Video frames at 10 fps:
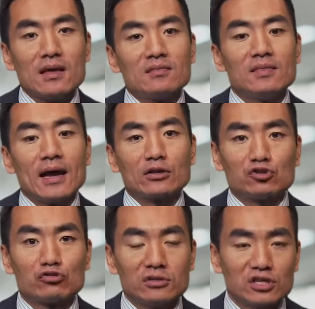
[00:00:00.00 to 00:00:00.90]
that
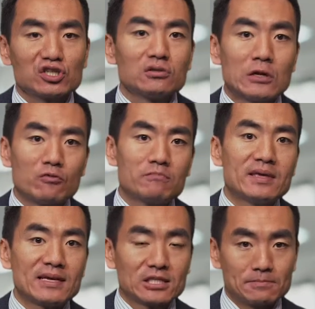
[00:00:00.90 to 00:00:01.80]
traditionally would
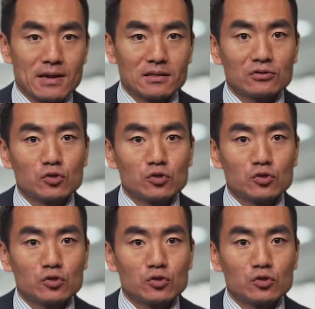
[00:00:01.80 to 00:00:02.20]
be expected